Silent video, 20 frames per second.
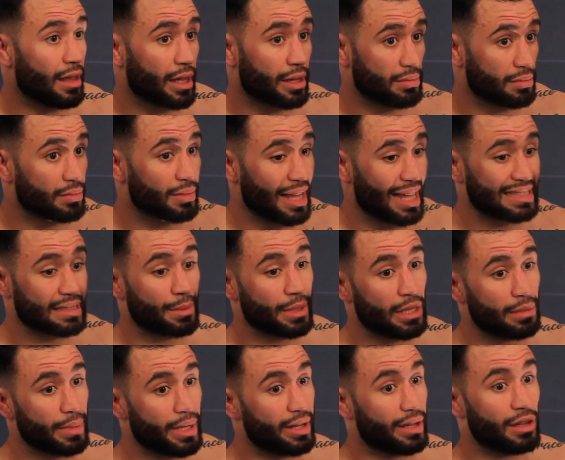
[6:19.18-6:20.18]
Like last time I did
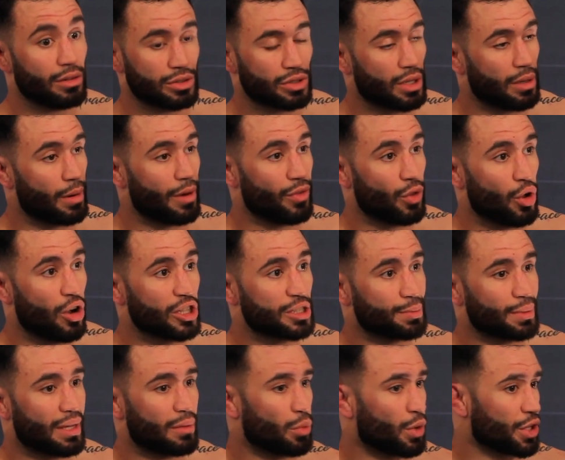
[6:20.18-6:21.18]
the media, it was one of a loss,
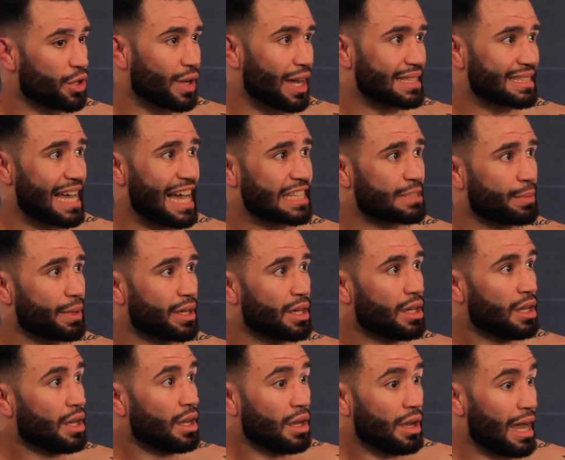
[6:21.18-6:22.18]
but then one of you guys asked me
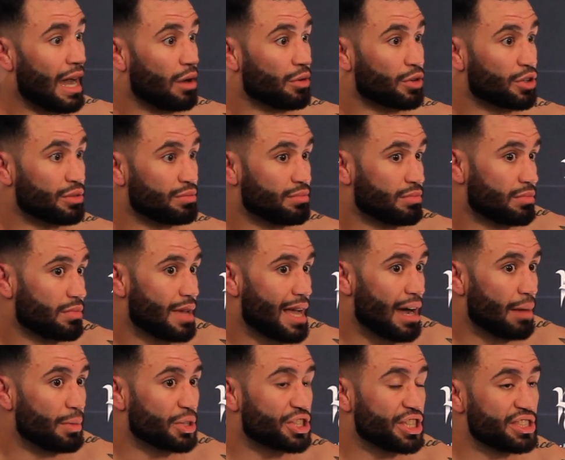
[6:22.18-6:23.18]

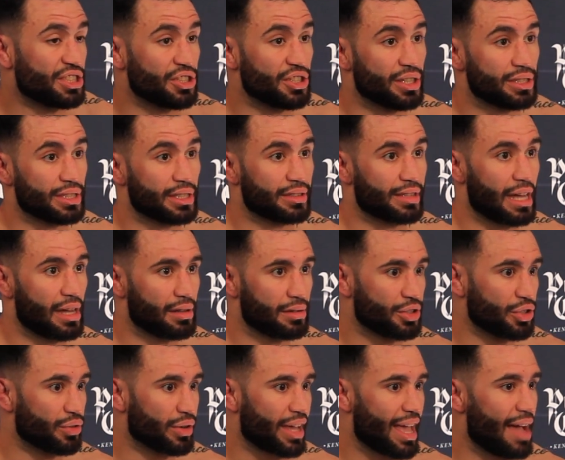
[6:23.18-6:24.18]
how much easier is it that
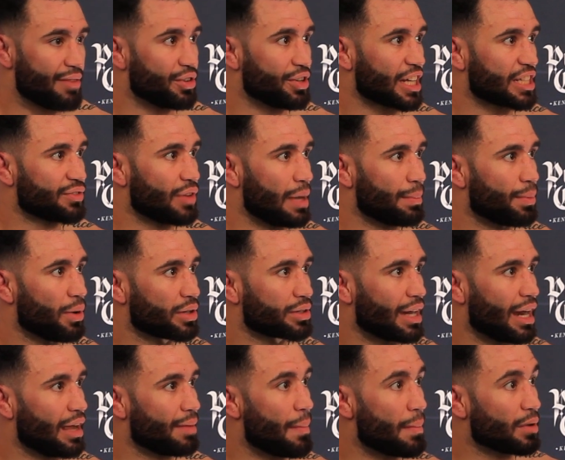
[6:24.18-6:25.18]
you already have your next fight booked.
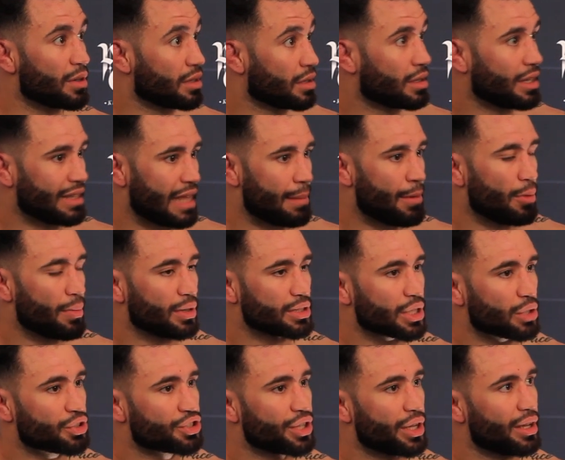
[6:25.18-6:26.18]
And I remember in that moment, I was
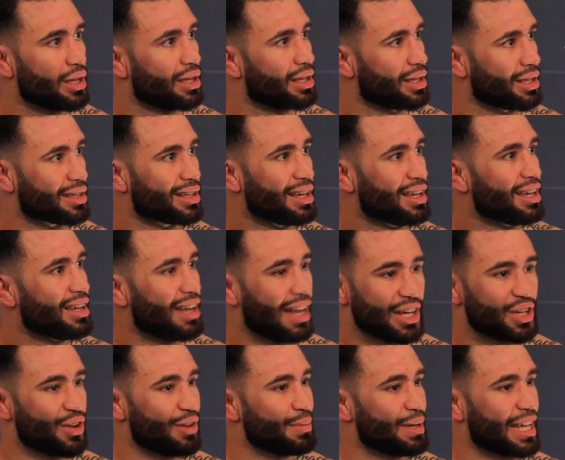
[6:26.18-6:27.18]
like, oh, shit, I
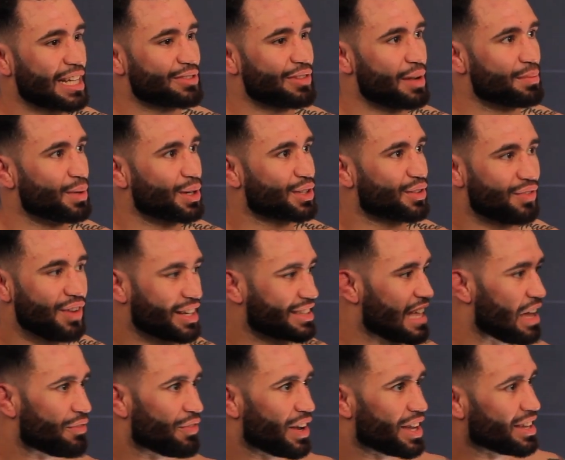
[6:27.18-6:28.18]
do have my next fight booked. Fuck
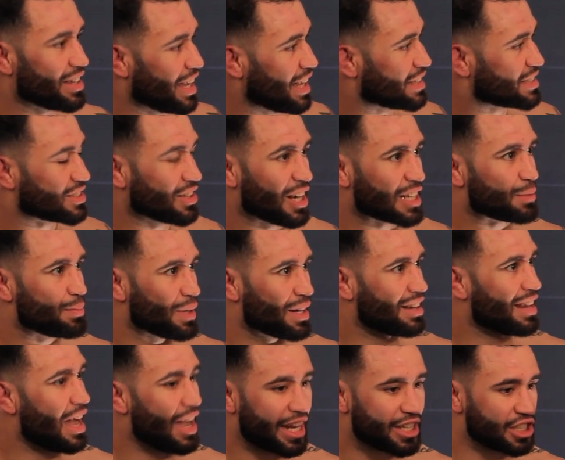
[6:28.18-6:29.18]
that fight. Yeah, it sucked, but
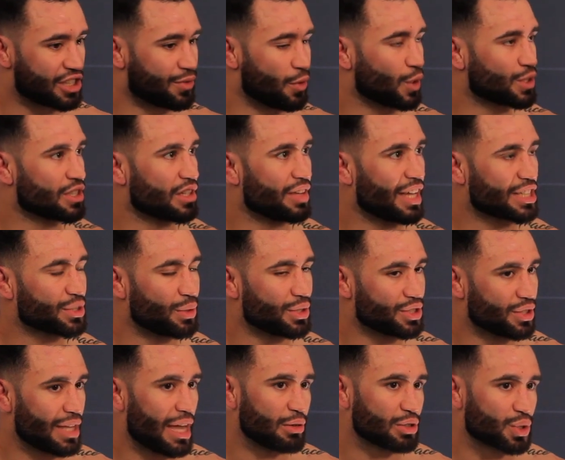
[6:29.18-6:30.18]
now I can just focus on the next one.
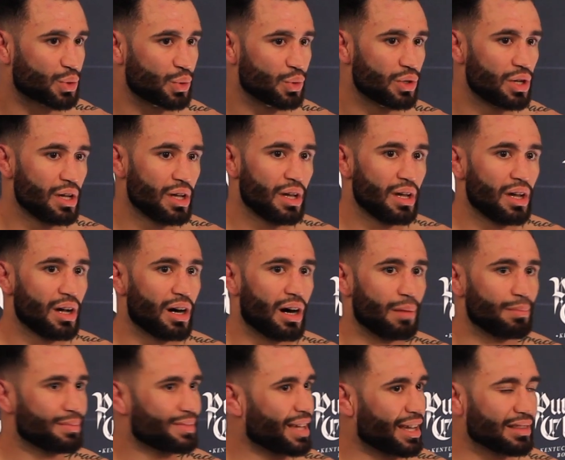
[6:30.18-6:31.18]
So that was cool.
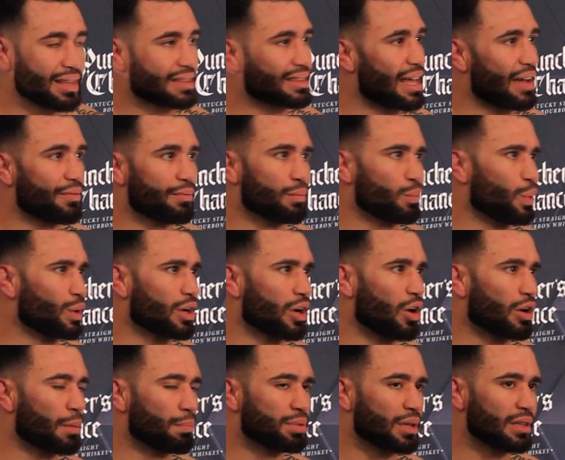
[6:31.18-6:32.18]
Let that one
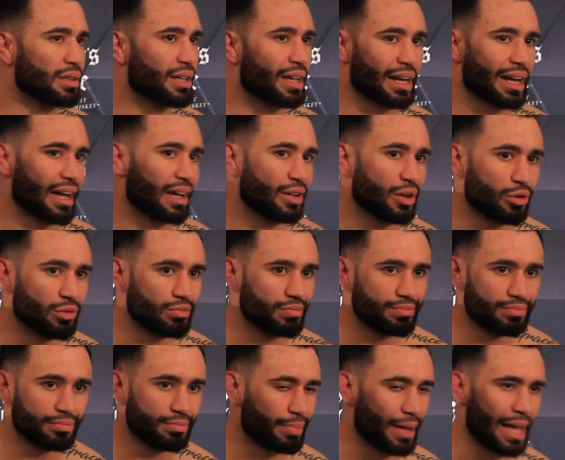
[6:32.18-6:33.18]
go completely. I got no
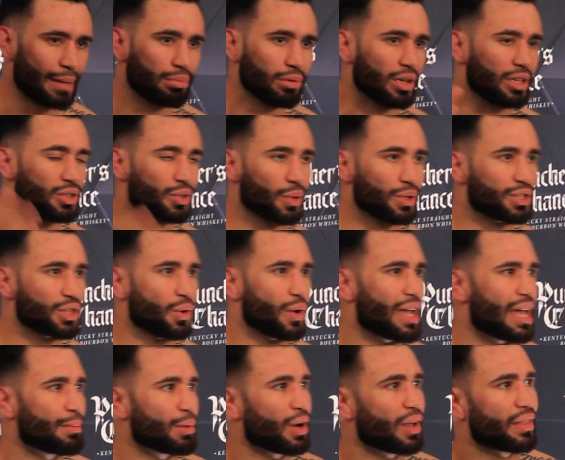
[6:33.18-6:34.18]
bad blood towards
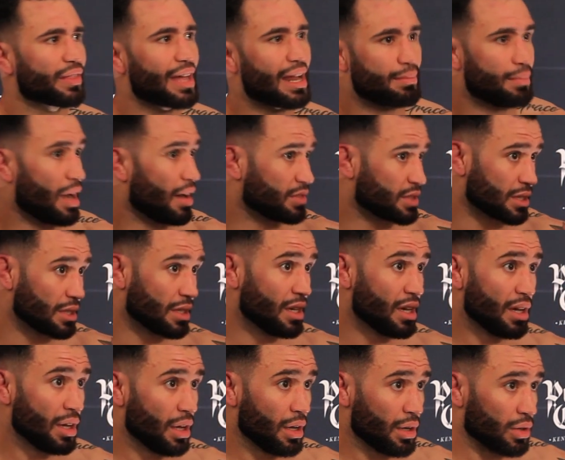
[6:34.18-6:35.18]
OAM or that. I'm obviously
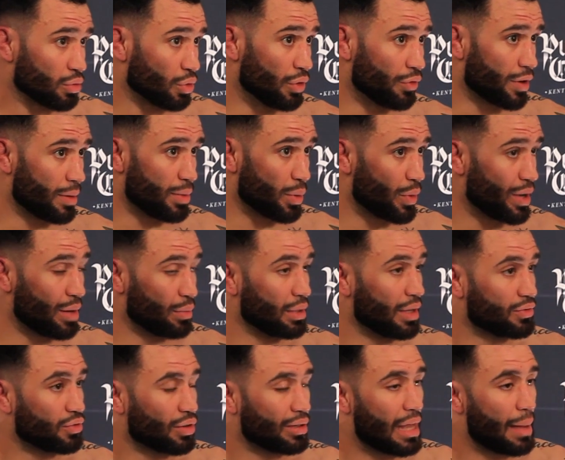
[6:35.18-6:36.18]
rooting for him to win. I would
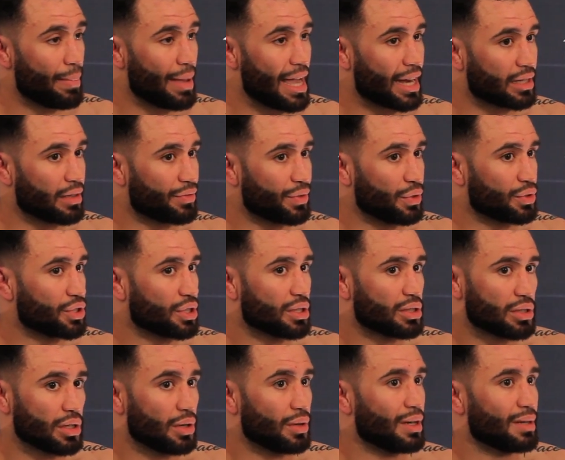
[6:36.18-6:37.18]
love to run that back in the future.
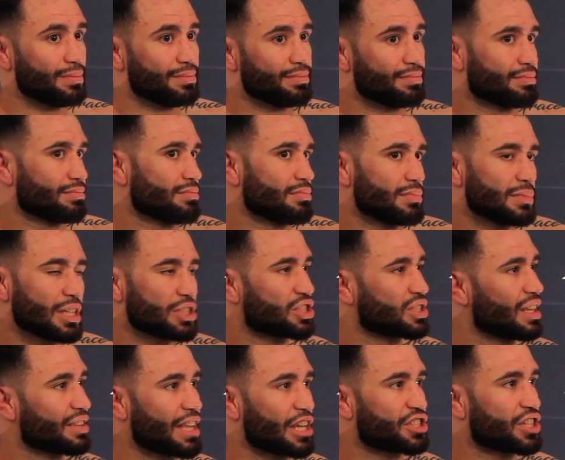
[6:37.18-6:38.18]
So just
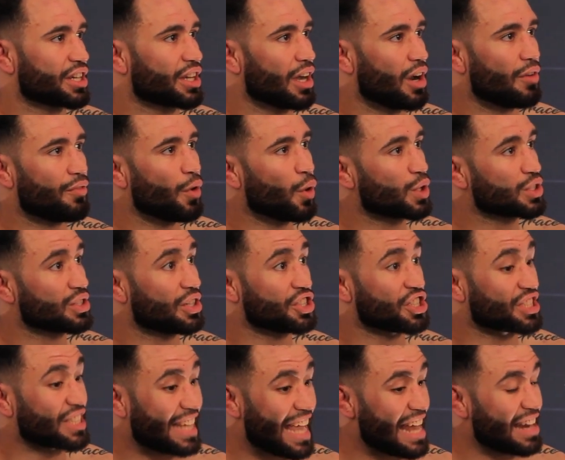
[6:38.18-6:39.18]
let that shit go. Focus on
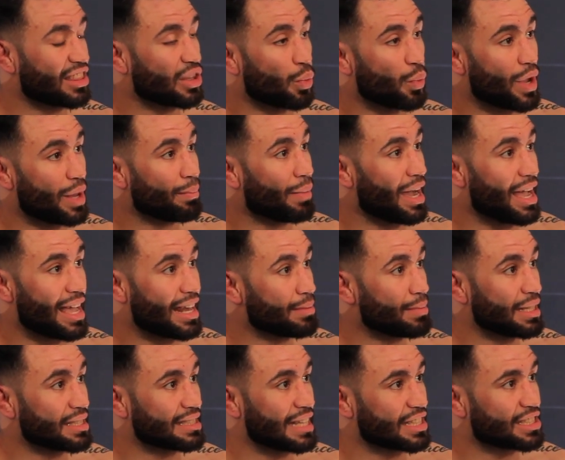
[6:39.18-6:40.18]
just getting the win by any
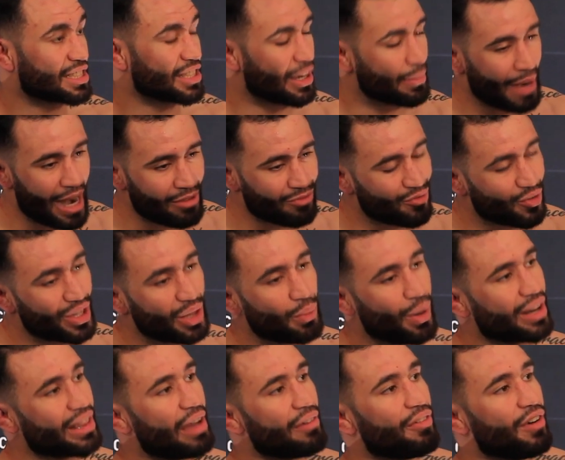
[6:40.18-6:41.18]
means necessary. But I really
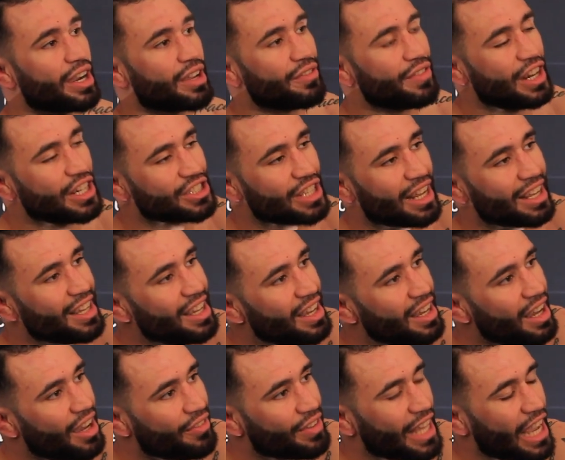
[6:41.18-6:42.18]
wanted that fucking finish. I
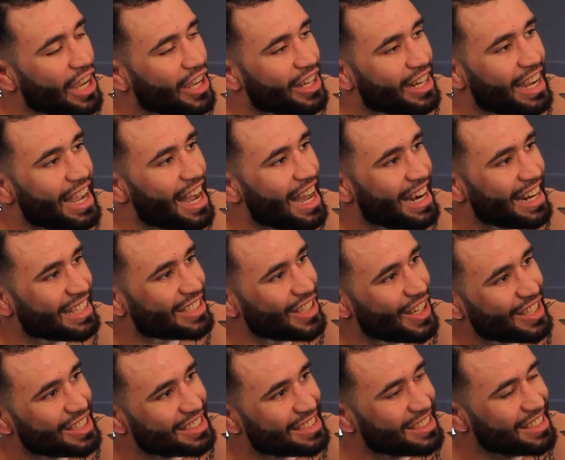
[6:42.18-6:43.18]
feel like I could have got it. So
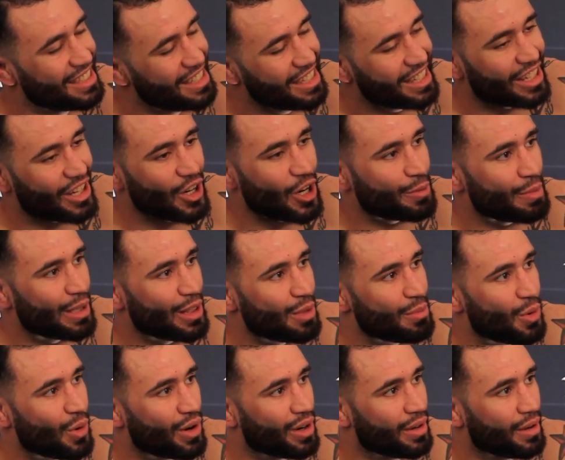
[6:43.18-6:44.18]
it's going to irk me a little
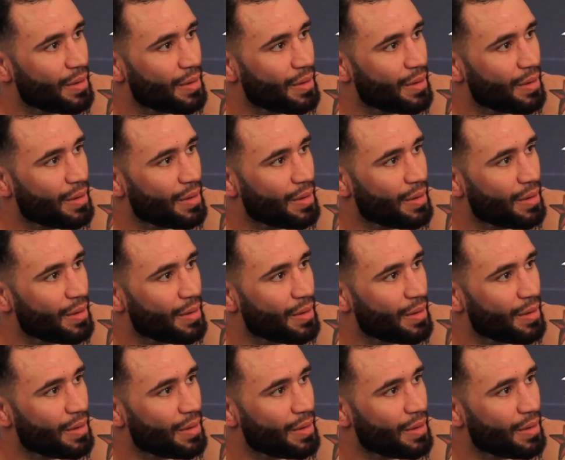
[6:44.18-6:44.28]
more.